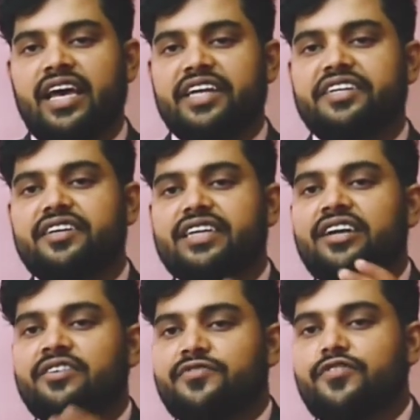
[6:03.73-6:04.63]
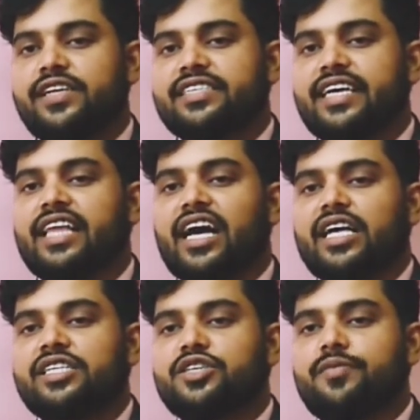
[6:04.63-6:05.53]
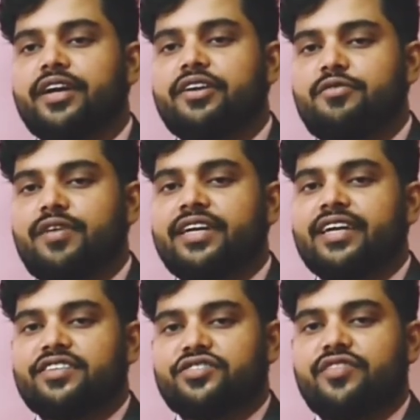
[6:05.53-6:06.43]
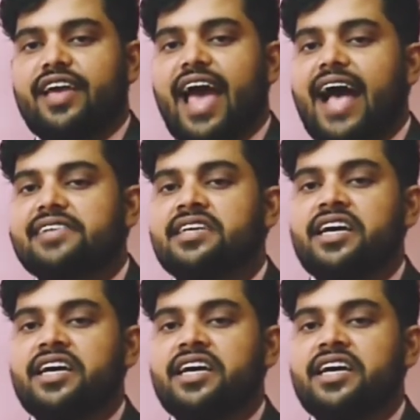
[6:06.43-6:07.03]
Digital influence in the consumer durable industry has